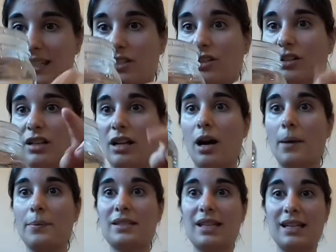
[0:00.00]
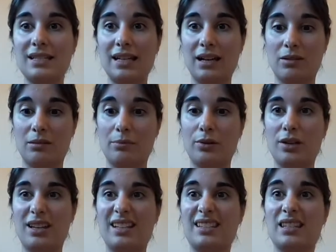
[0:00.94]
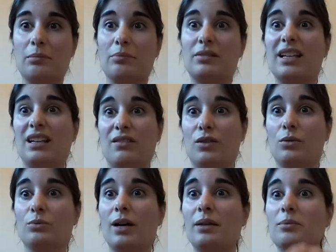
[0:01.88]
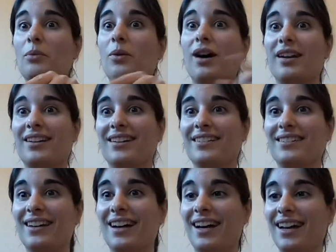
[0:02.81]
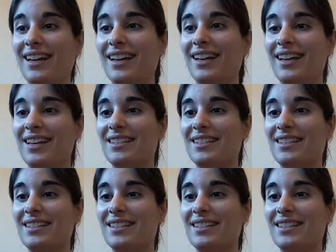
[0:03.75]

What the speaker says: and turn it upside down and put it into the plate of the red water, okay?